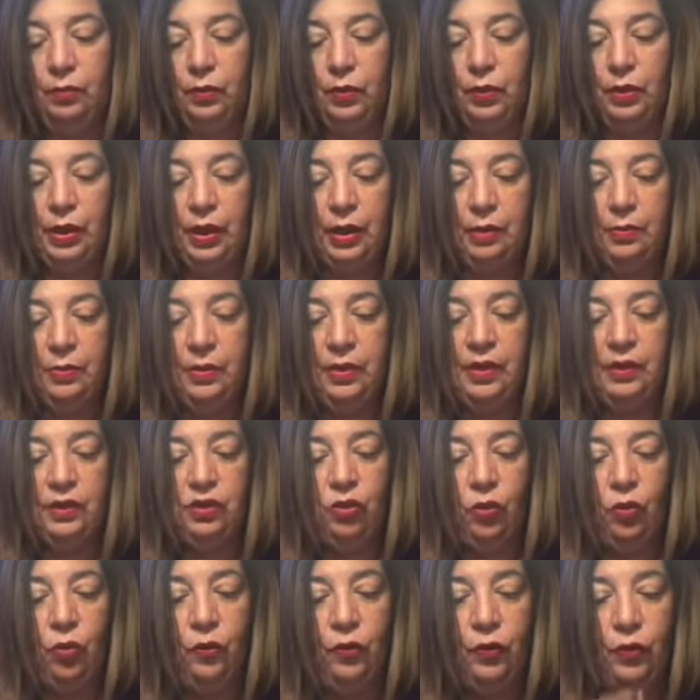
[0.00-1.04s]
okay, because
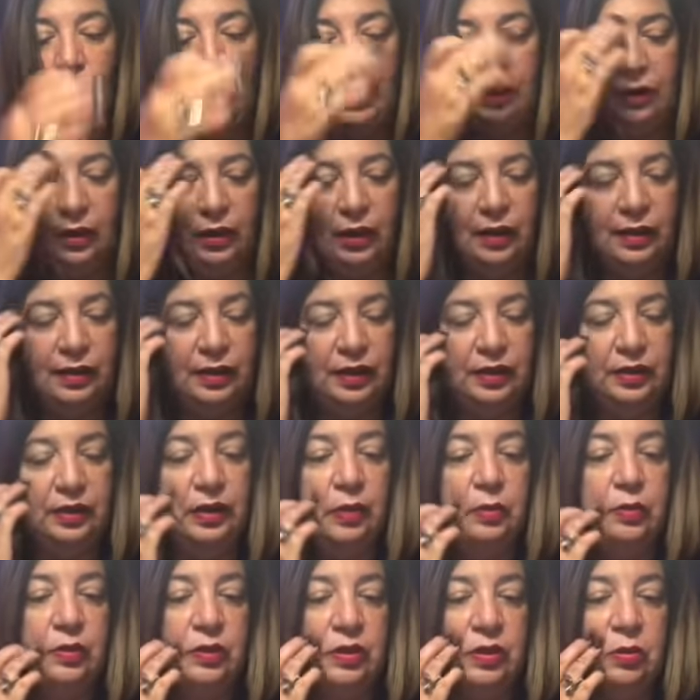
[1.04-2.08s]
you're overanalyzing
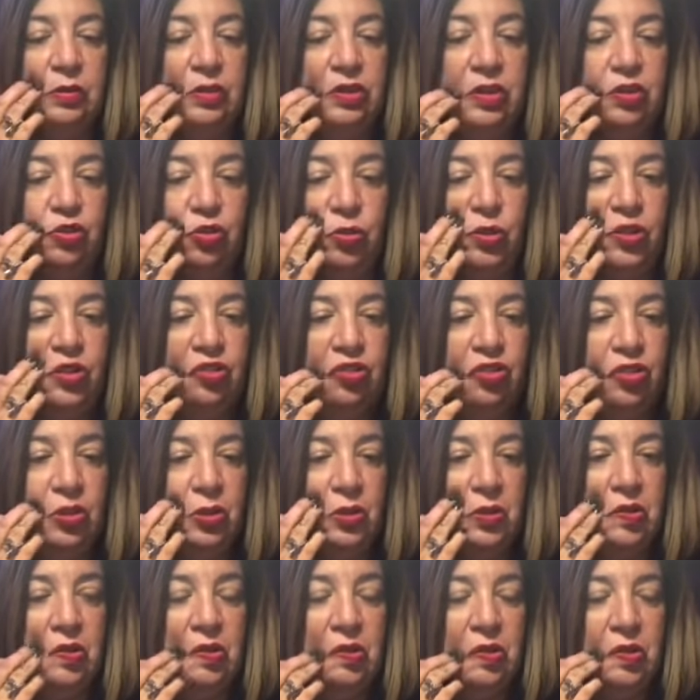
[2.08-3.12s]
some, some situation
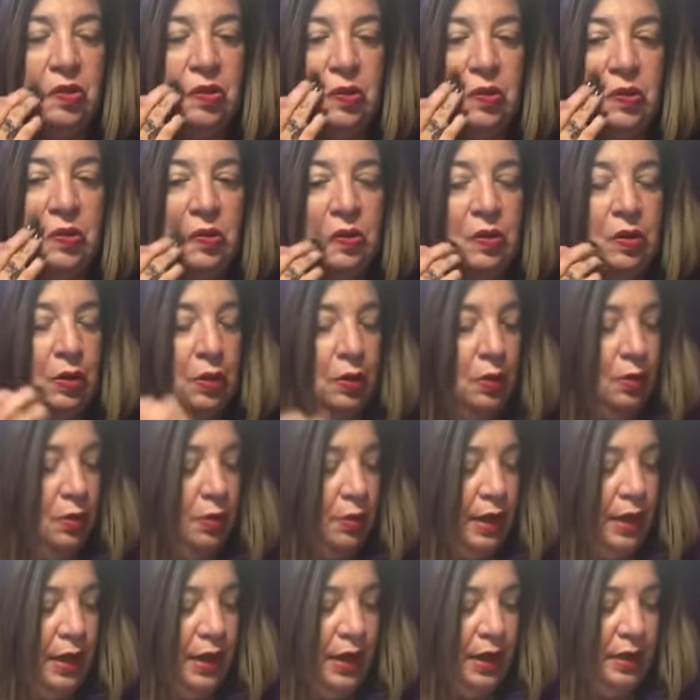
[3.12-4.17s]
here,
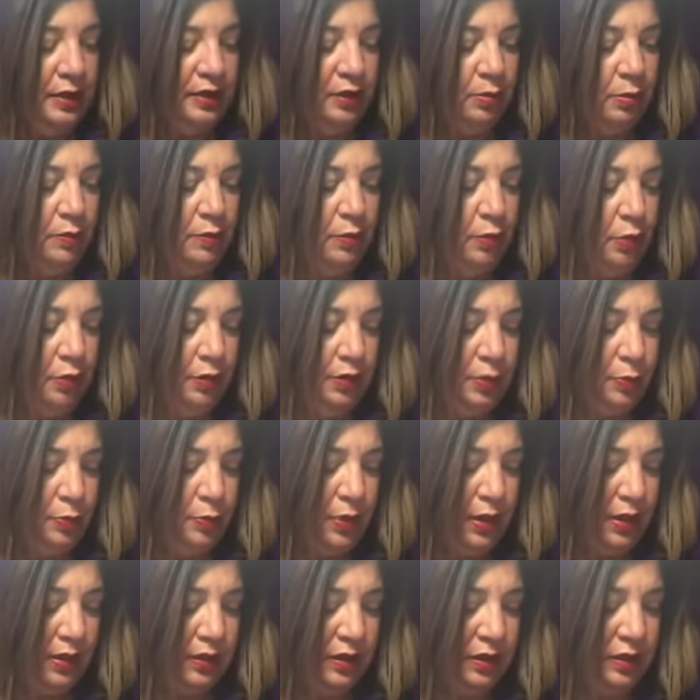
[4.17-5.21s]
okay, and some of you are
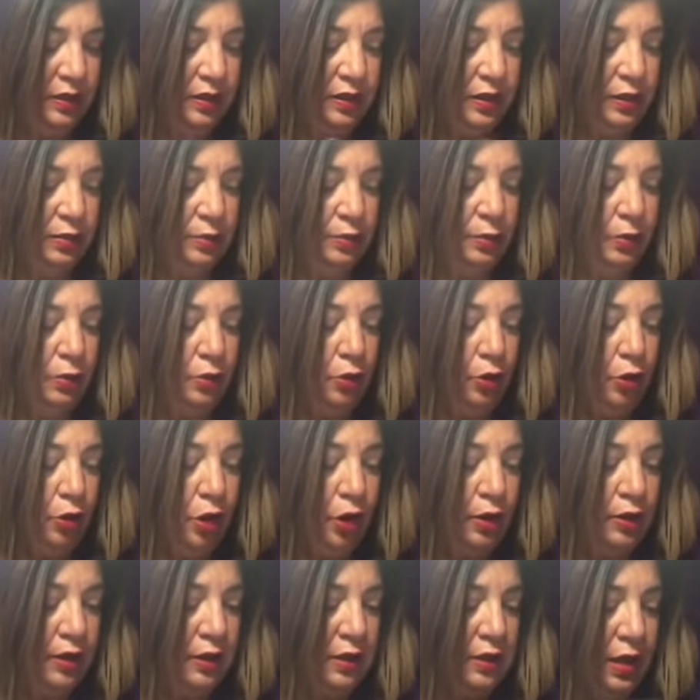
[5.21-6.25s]
depressed. You see, you
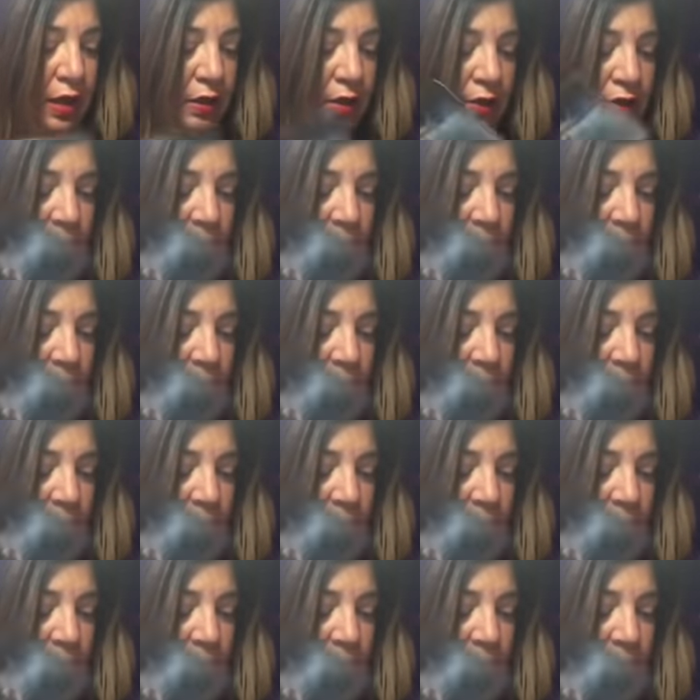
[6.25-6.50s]
got the Ten